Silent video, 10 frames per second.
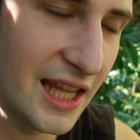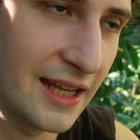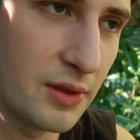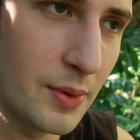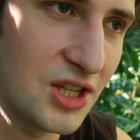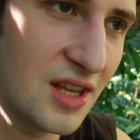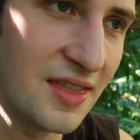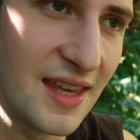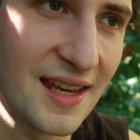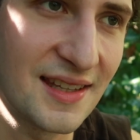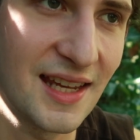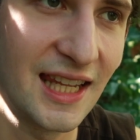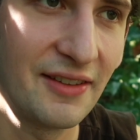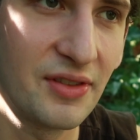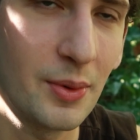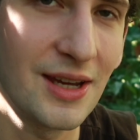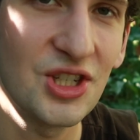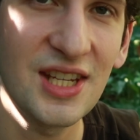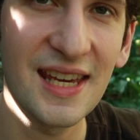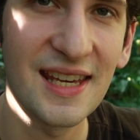I love the way she thinks. I love the way
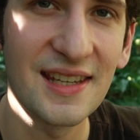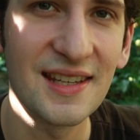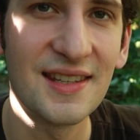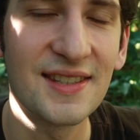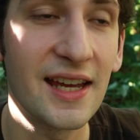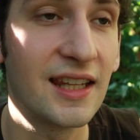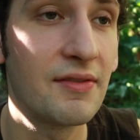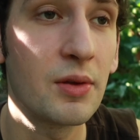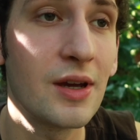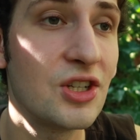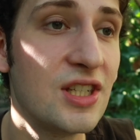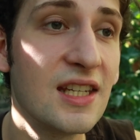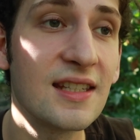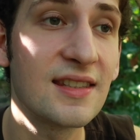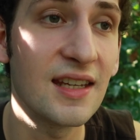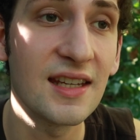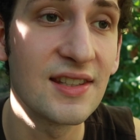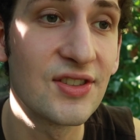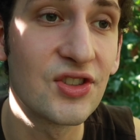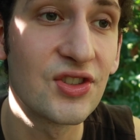she is. I love the way she
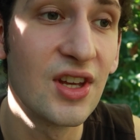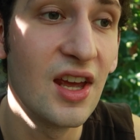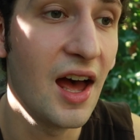exists.